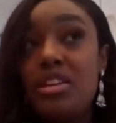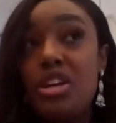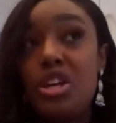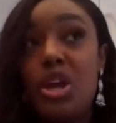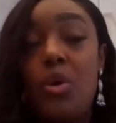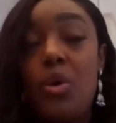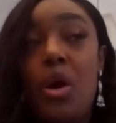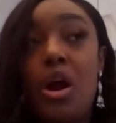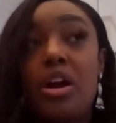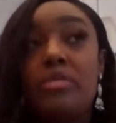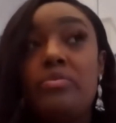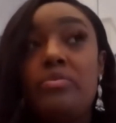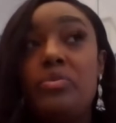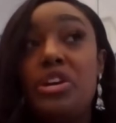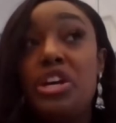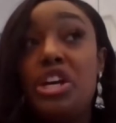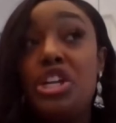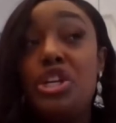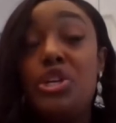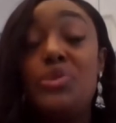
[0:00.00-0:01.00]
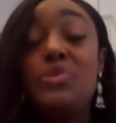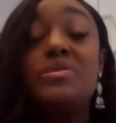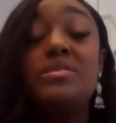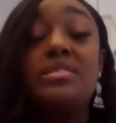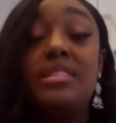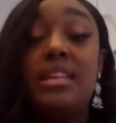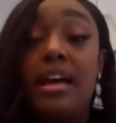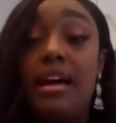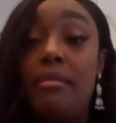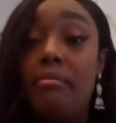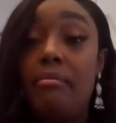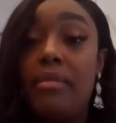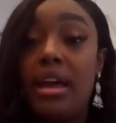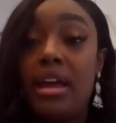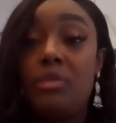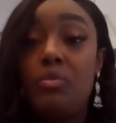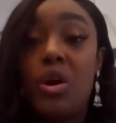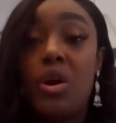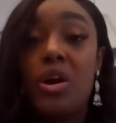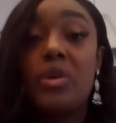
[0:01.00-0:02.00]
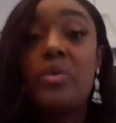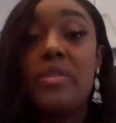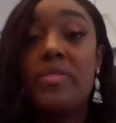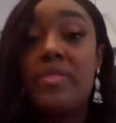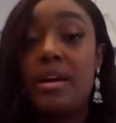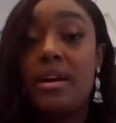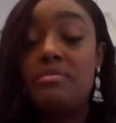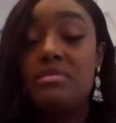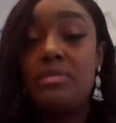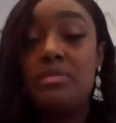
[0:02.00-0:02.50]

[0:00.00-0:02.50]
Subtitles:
we can use them and work with them